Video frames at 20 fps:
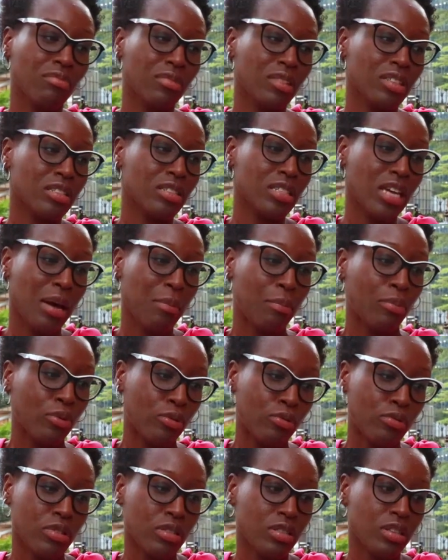the
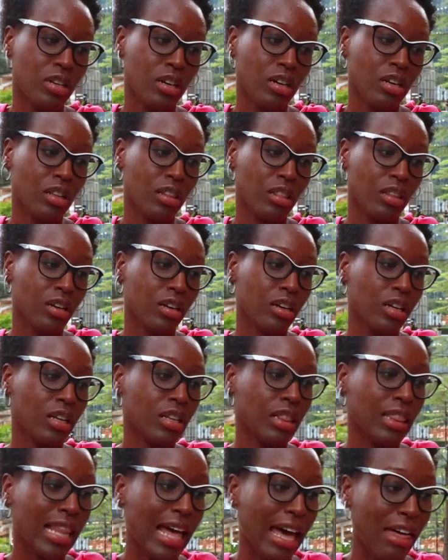samples,
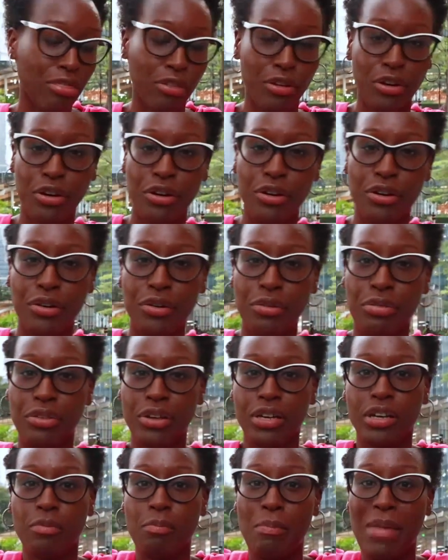the leather,
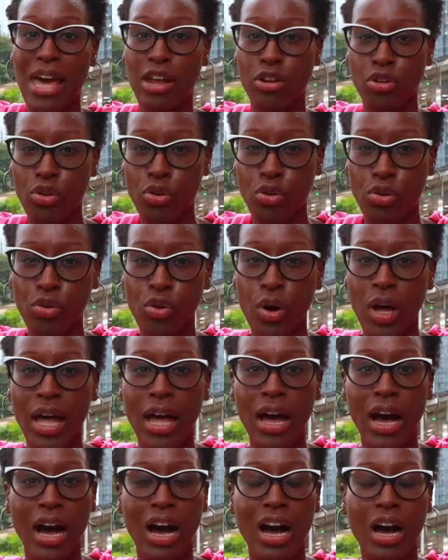the metal,
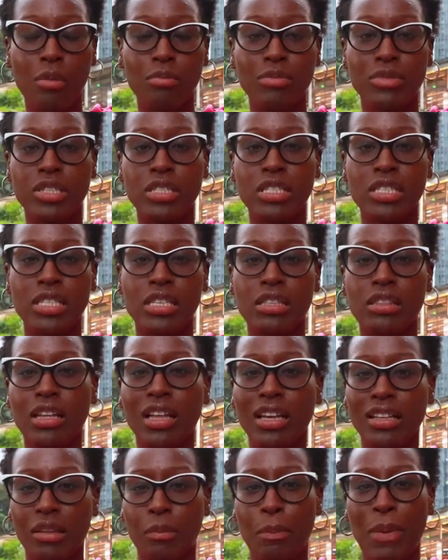to see
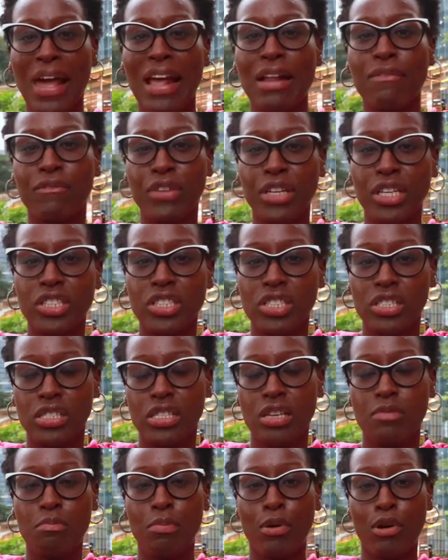the paint finishes
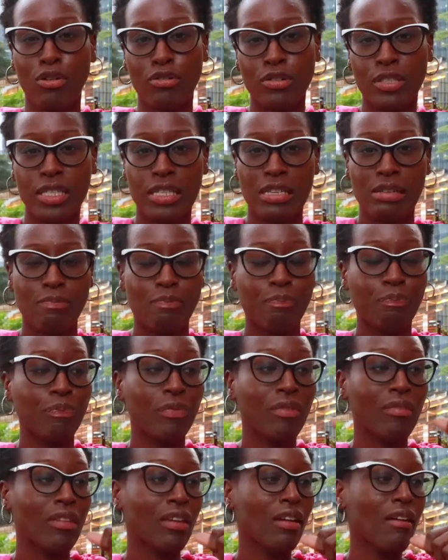in person.
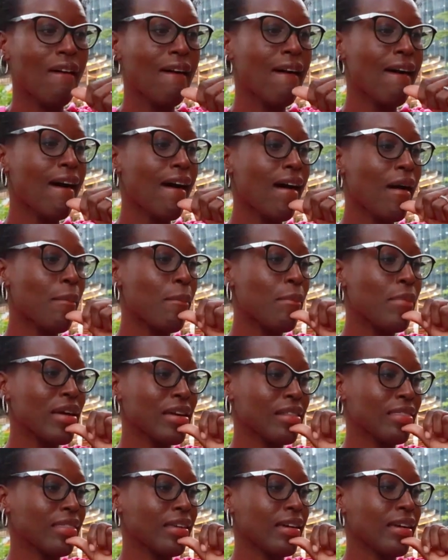A
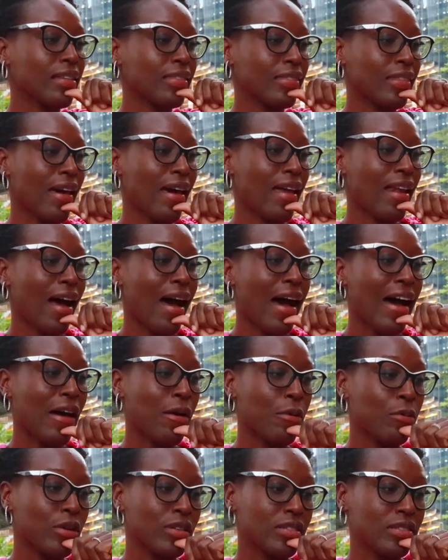big thing that
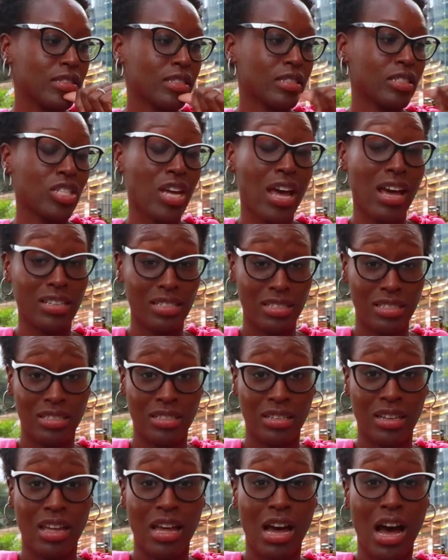I would
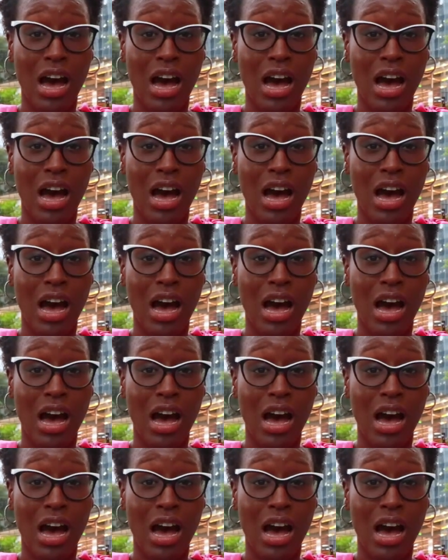suggest